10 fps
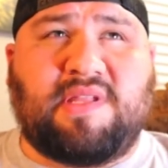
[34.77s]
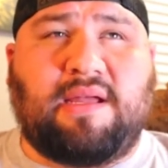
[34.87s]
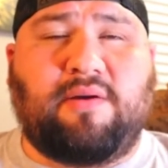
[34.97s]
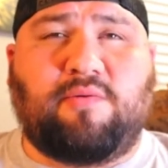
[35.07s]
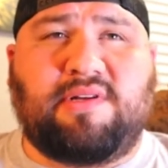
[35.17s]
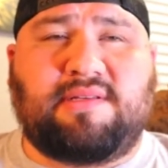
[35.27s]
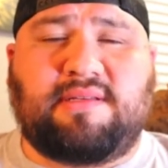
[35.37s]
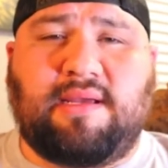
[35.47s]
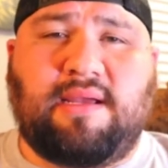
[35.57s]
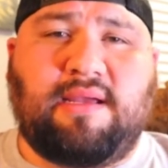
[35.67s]
I want to
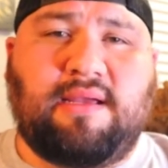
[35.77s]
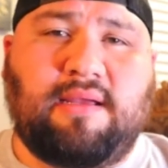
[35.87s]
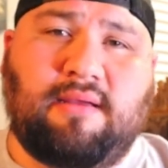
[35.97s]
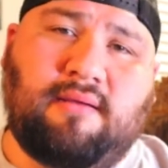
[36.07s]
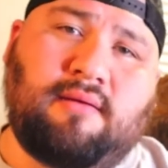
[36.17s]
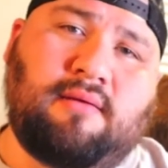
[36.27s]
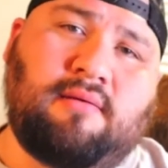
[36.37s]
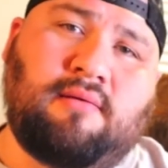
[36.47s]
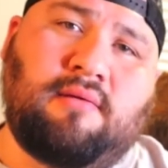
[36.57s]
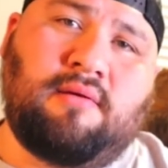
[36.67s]
say
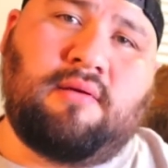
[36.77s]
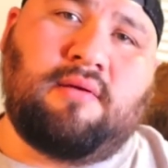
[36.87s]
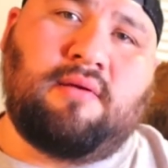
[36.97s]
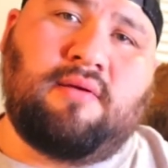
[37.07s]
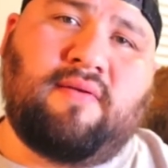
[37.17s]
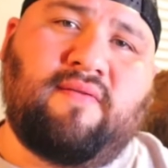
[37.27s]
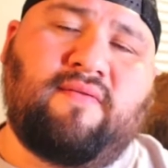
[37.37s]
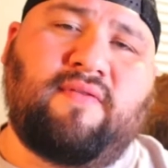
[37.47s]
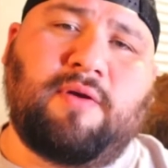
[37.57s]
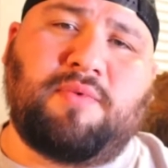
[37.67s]

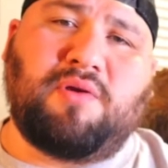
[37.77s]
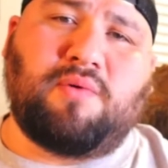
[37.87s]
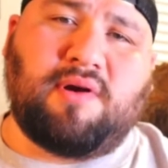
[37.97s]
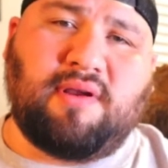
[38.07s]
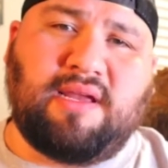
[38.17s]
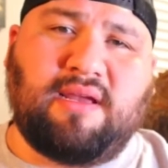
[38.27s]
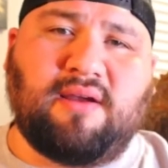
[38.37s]
February